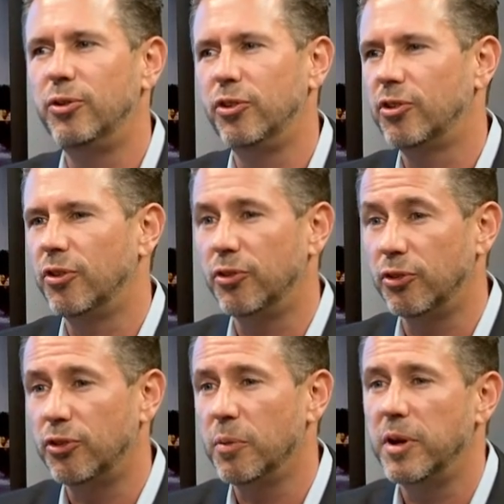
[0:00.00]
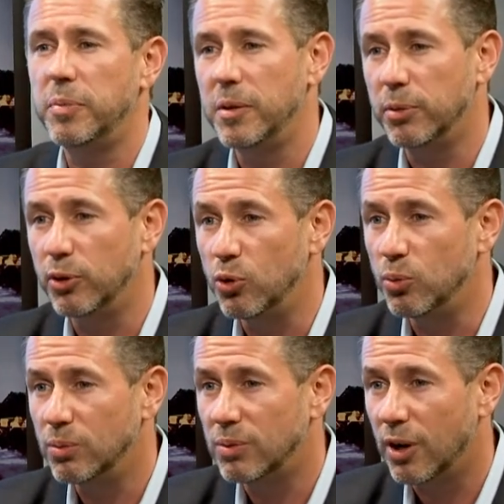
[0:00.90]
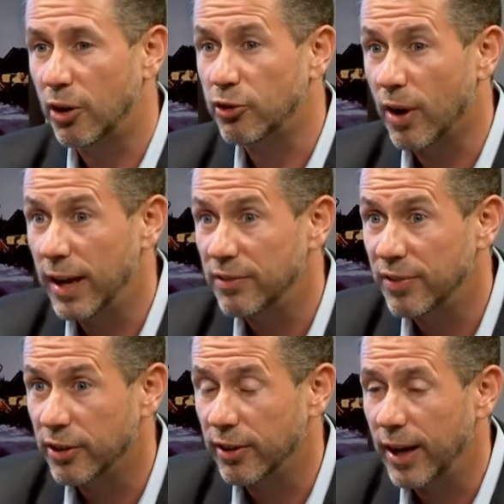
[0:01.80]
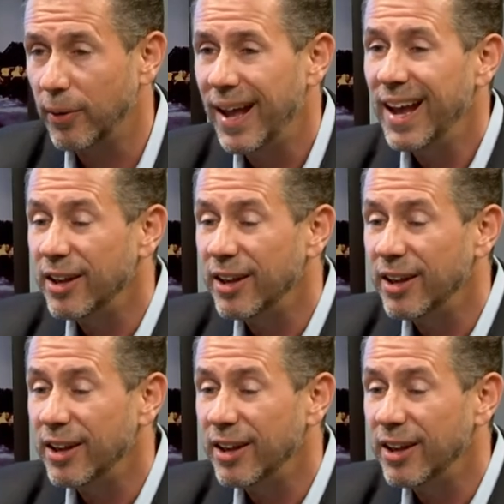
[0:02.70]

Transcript: just because there's so many people who are trying to figure it out, yeah.